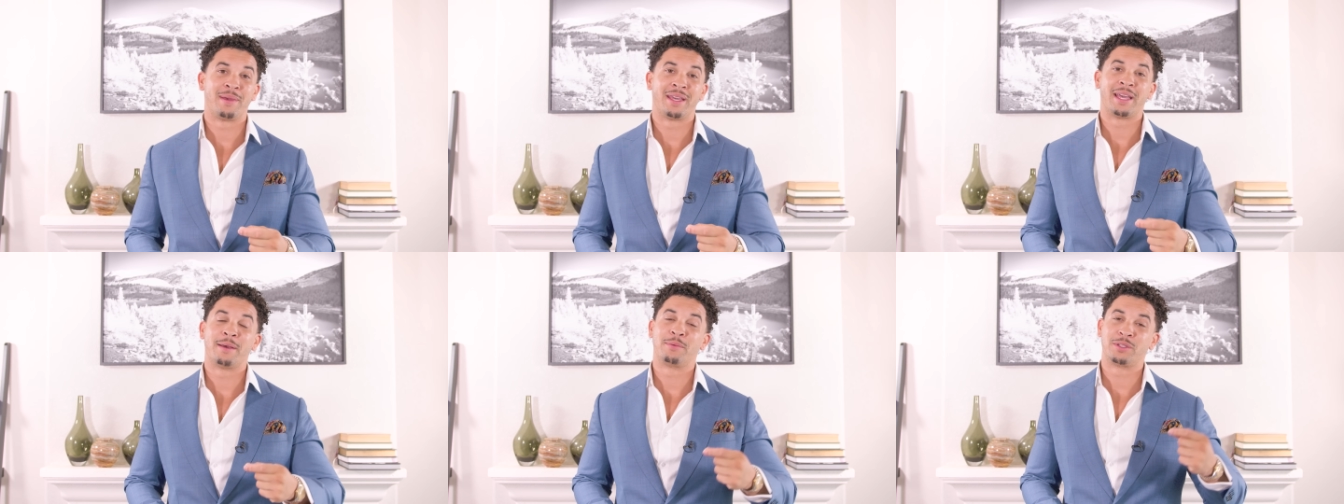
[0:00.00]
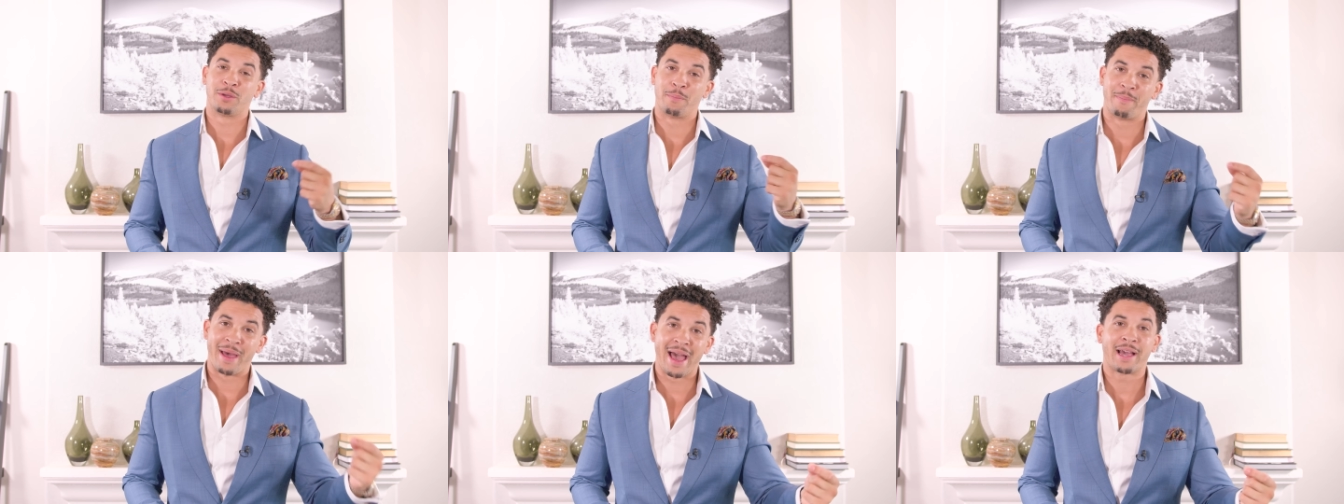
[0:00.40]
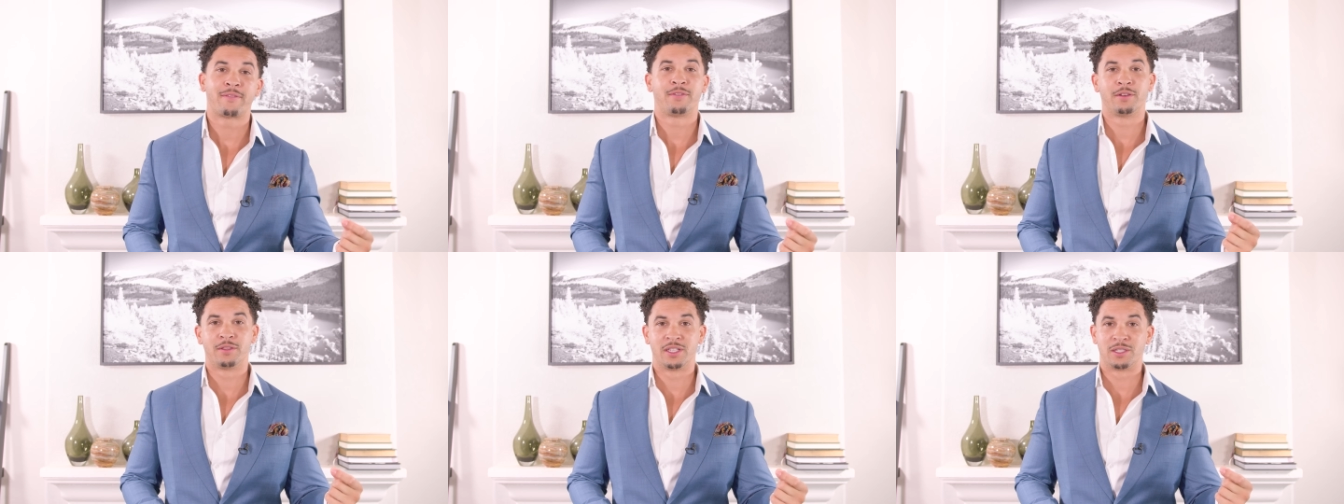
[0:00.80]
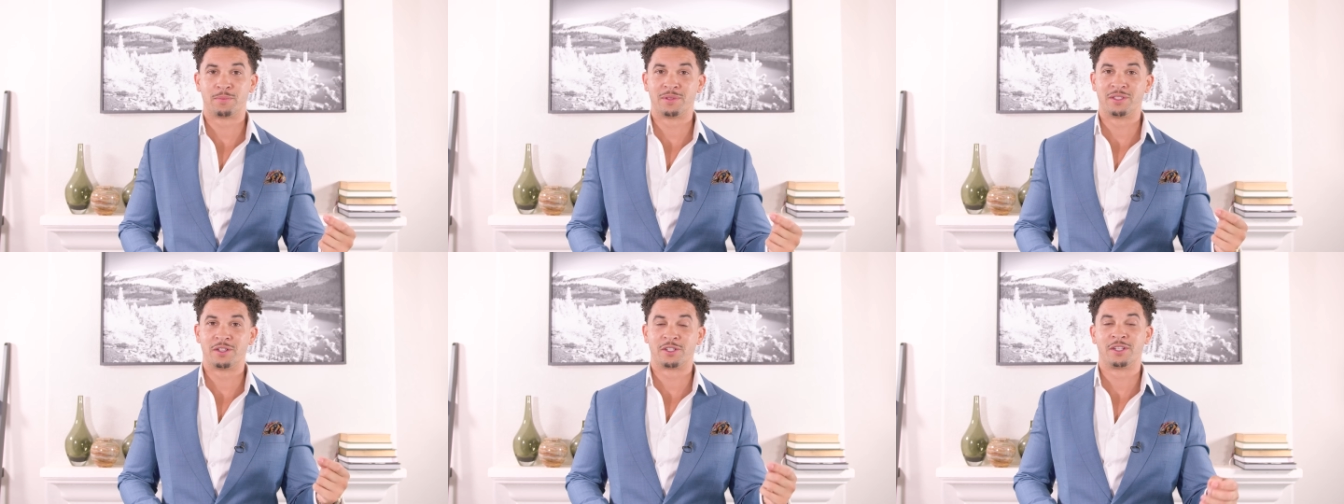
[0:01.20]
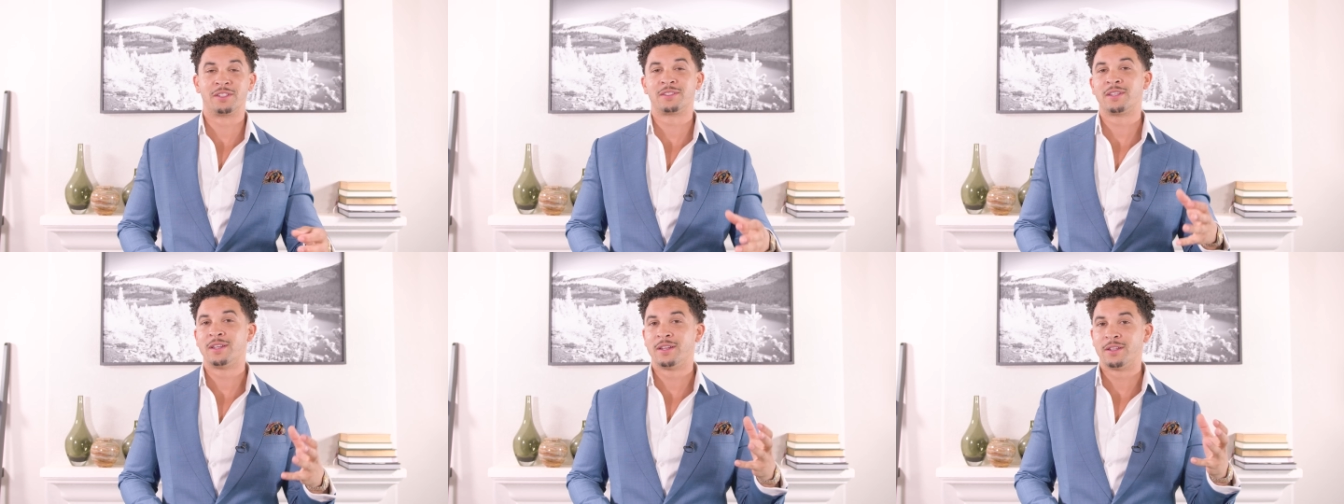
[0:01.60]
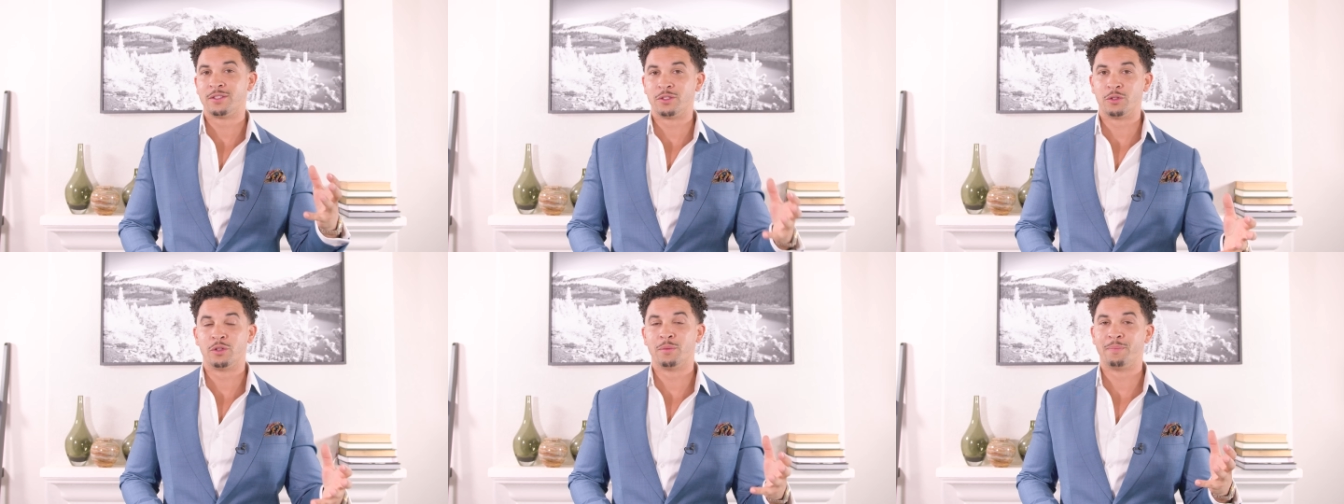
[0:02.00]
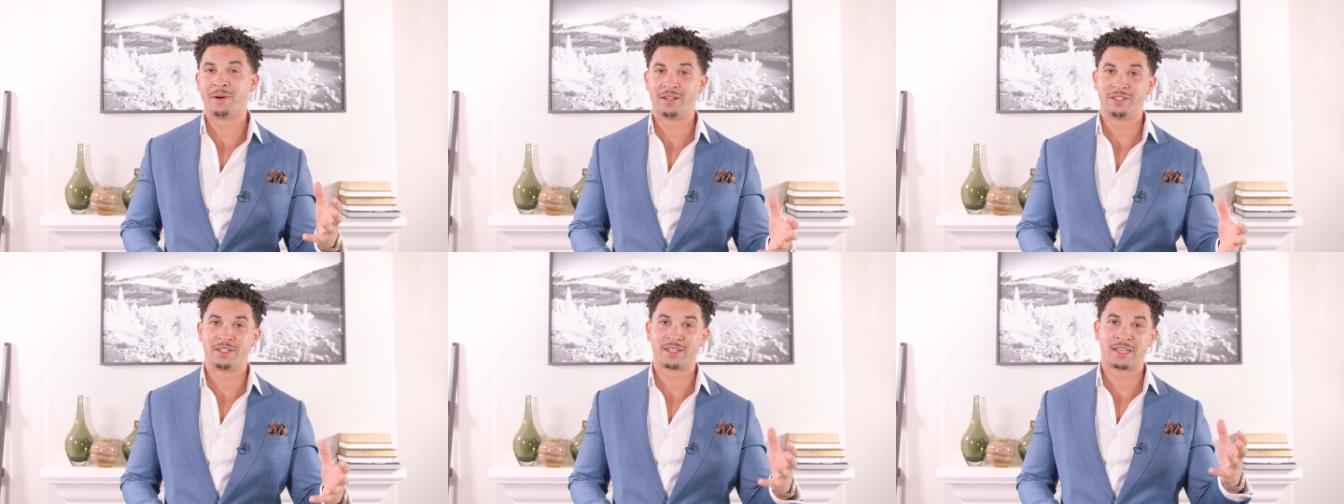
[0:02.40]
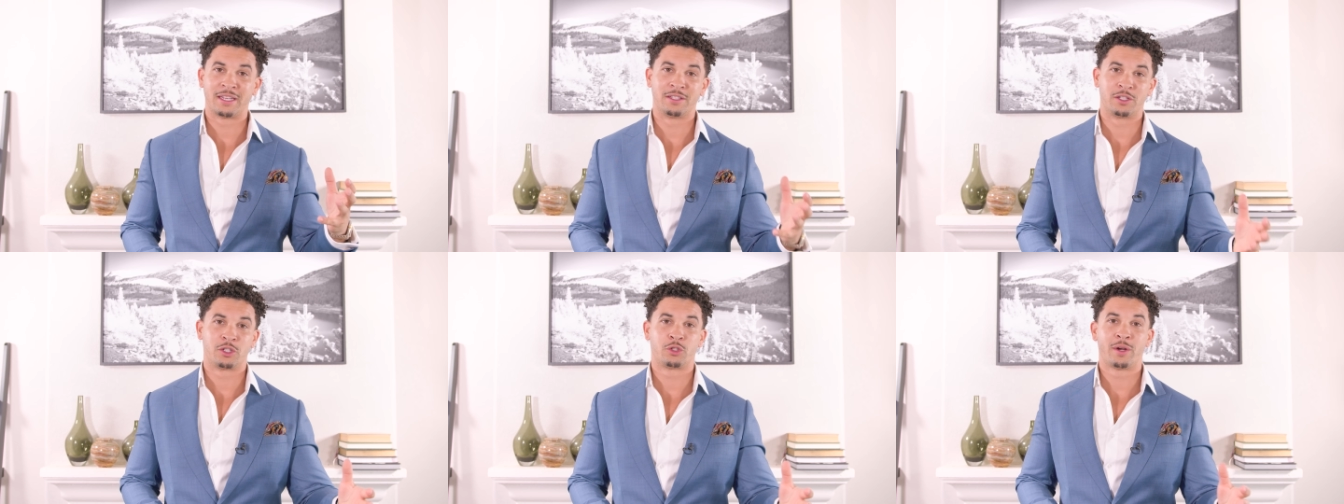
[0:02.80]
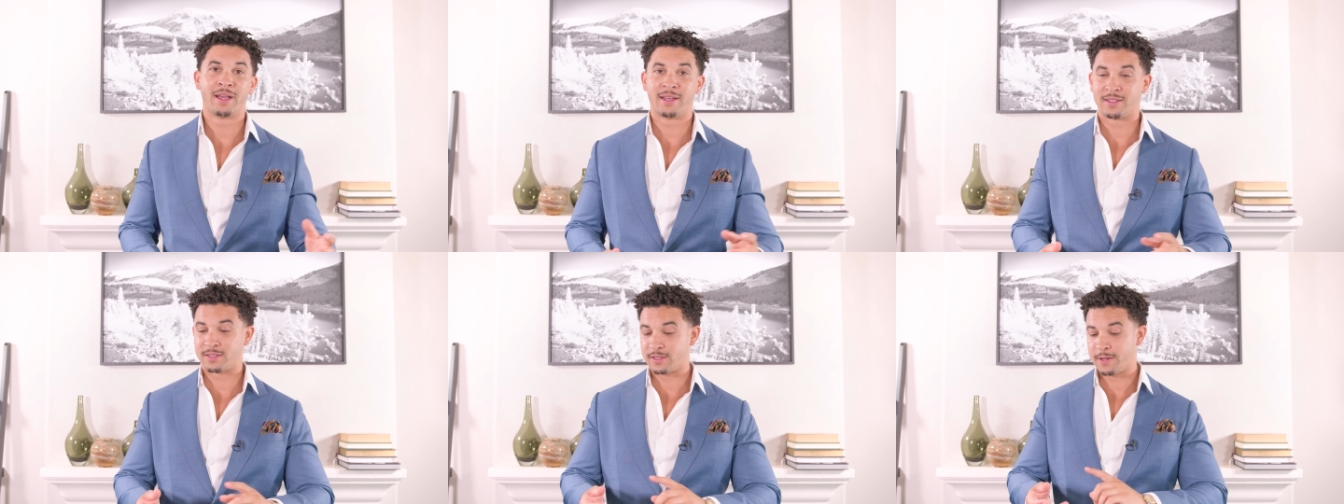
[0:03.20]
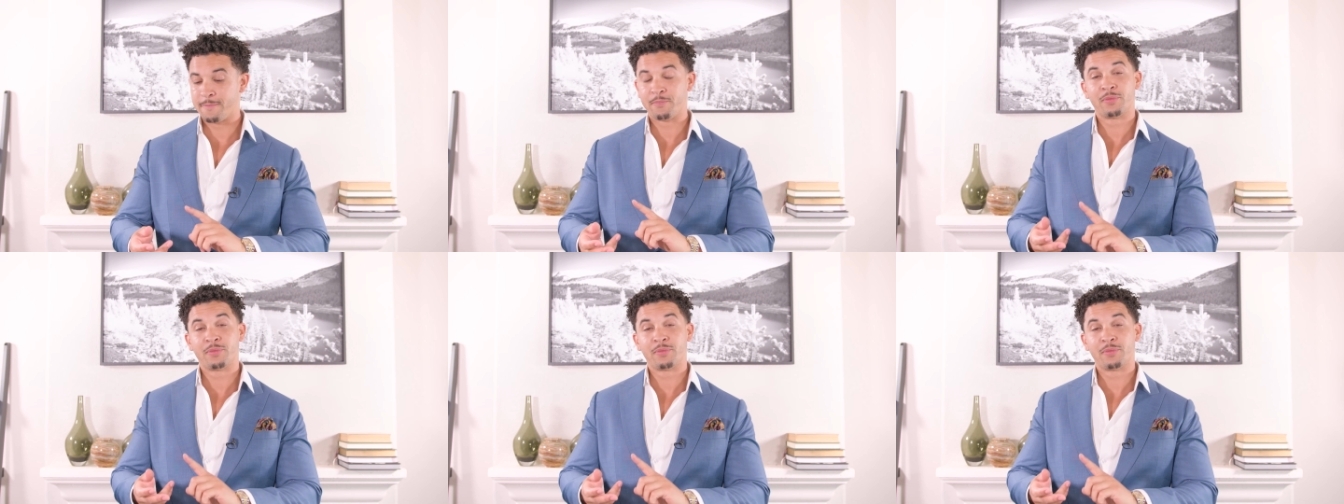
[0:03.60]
being able to backfill these positions due to budget constraints.